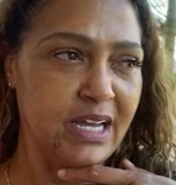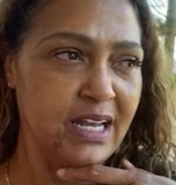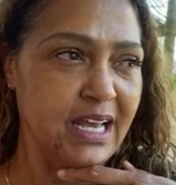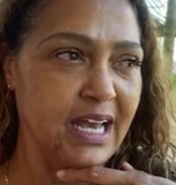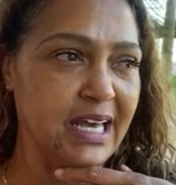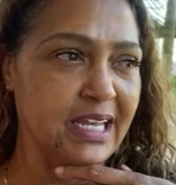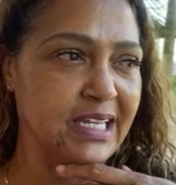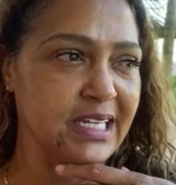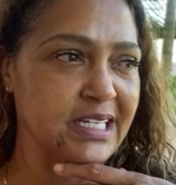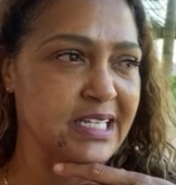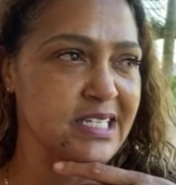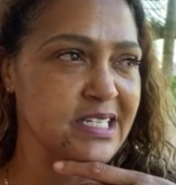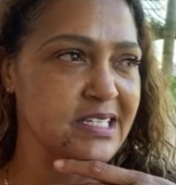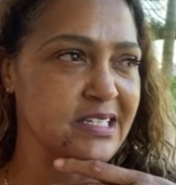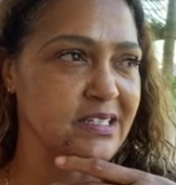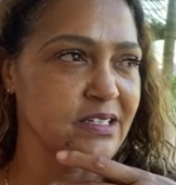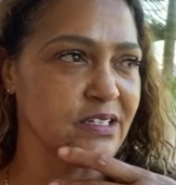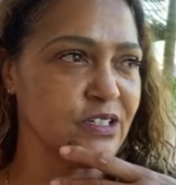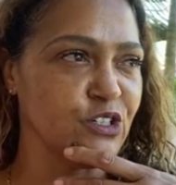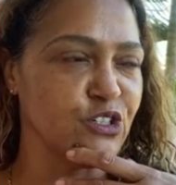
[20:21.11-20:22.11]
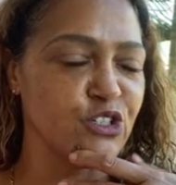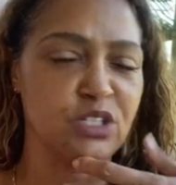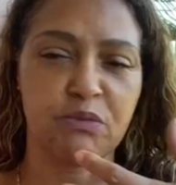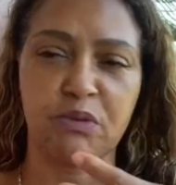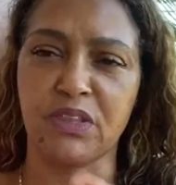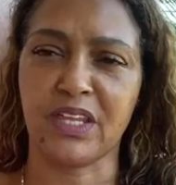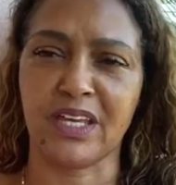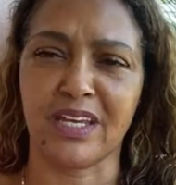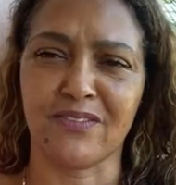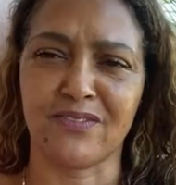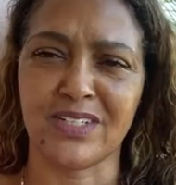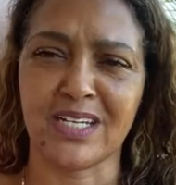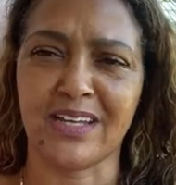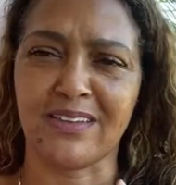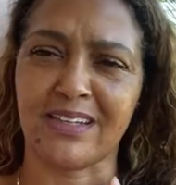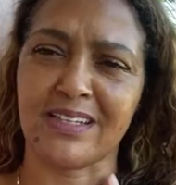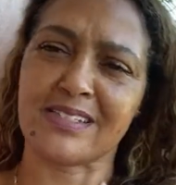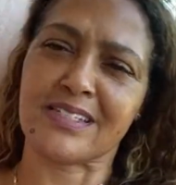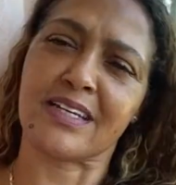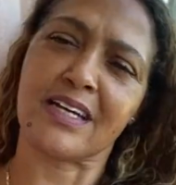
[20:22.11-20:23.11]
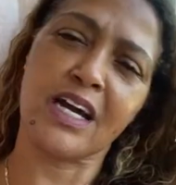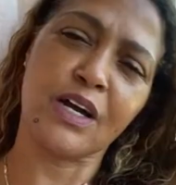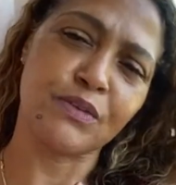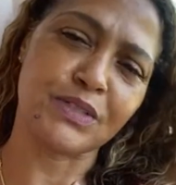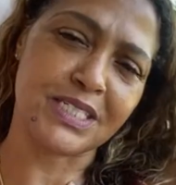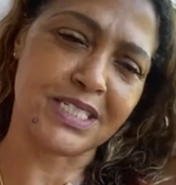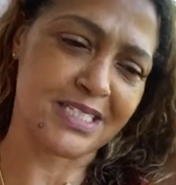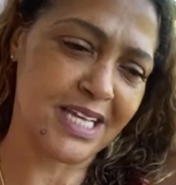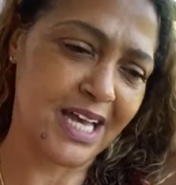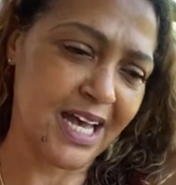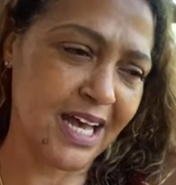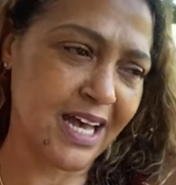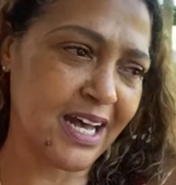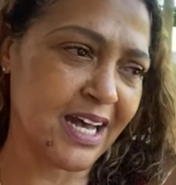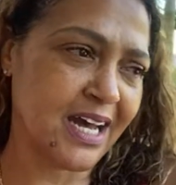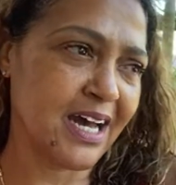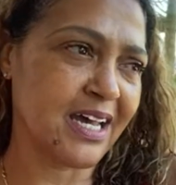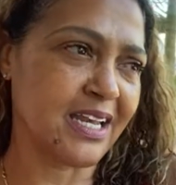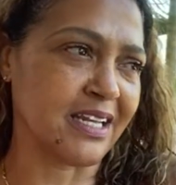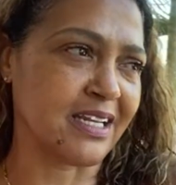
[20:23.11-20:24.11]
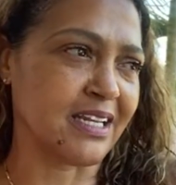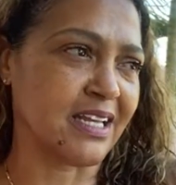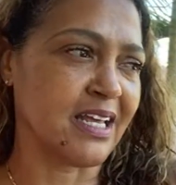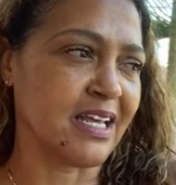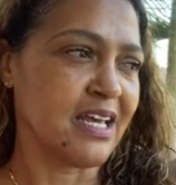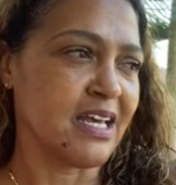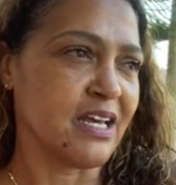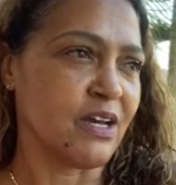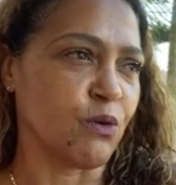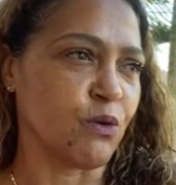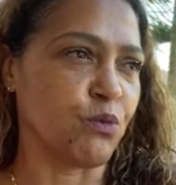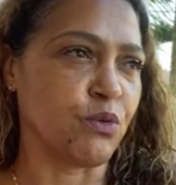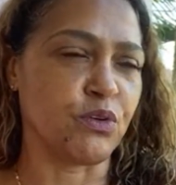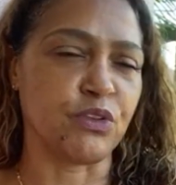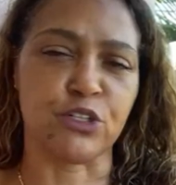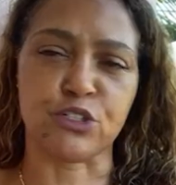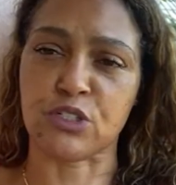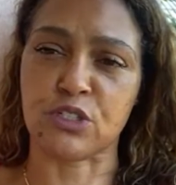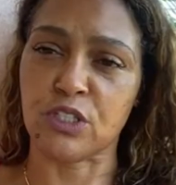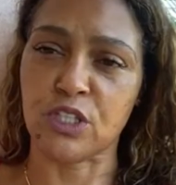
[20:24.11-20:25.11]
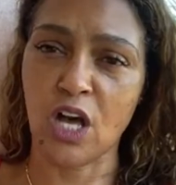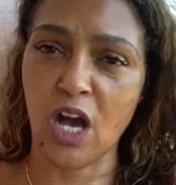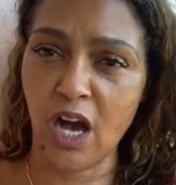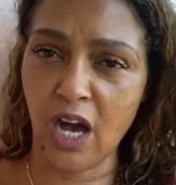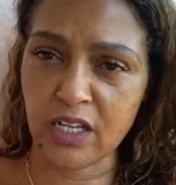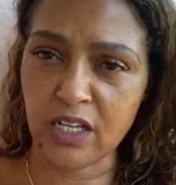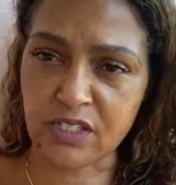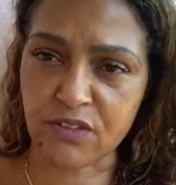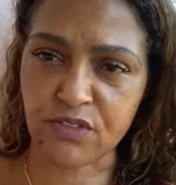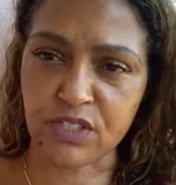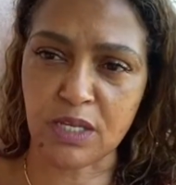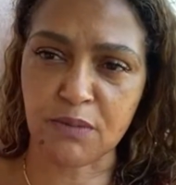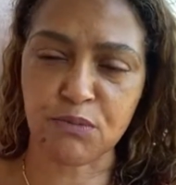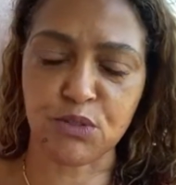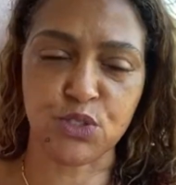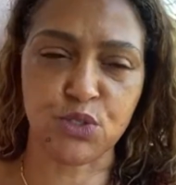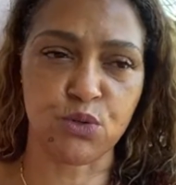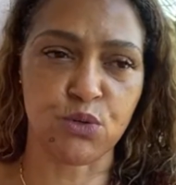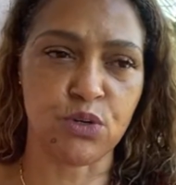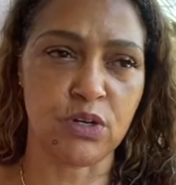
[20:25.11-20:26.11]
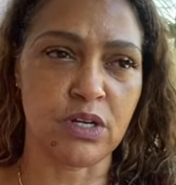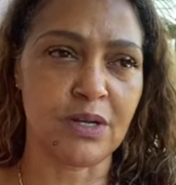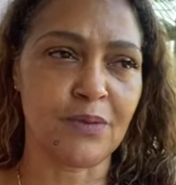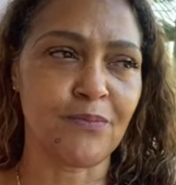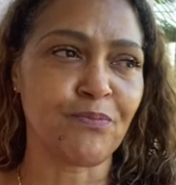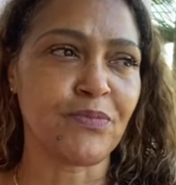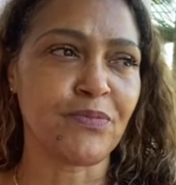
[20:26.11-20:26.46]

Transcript: And it's usually we think of death and it's like, oh, it's sad and there's a loss of some sort.